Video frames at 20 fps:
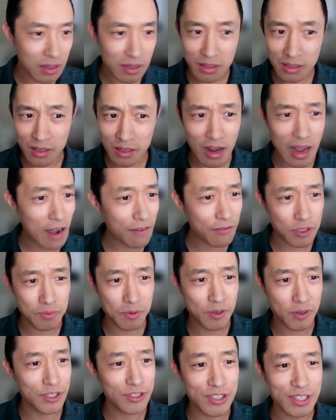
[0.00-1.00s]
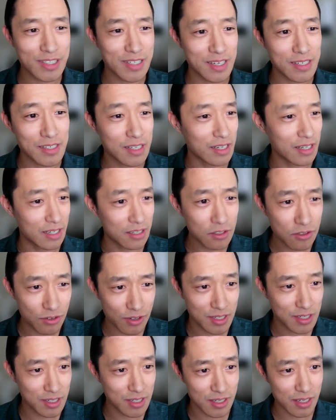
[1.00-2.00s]
Your average person just isn't
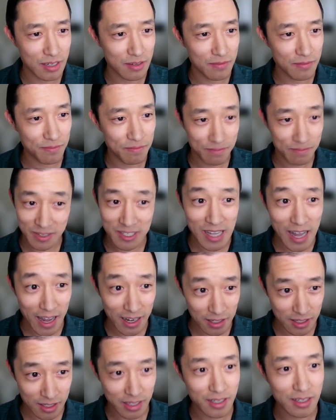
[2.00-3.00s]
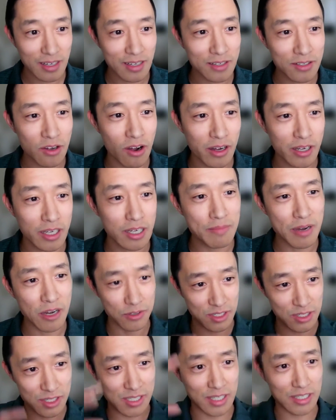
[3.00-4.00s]
interested, sadly, in talking
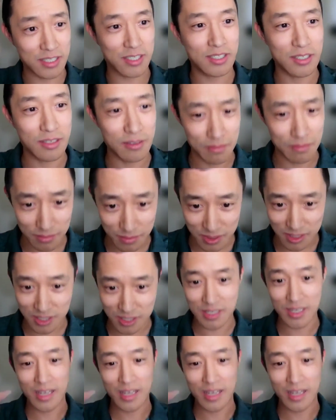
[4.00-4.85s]
about systems